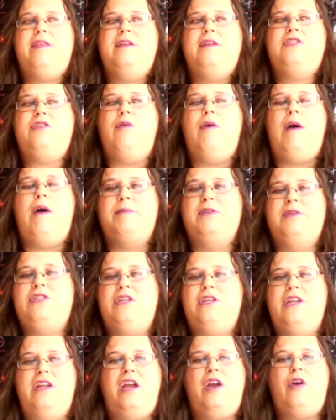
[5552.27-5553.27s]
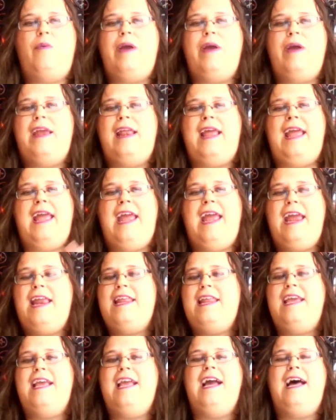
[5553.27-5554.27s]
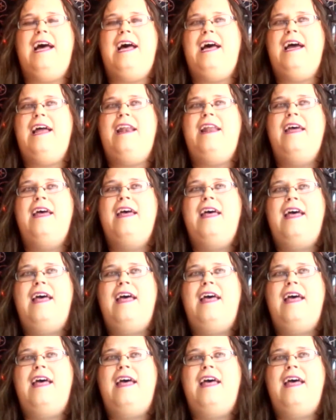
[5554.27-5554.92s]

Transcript: so I'm just going to equate any god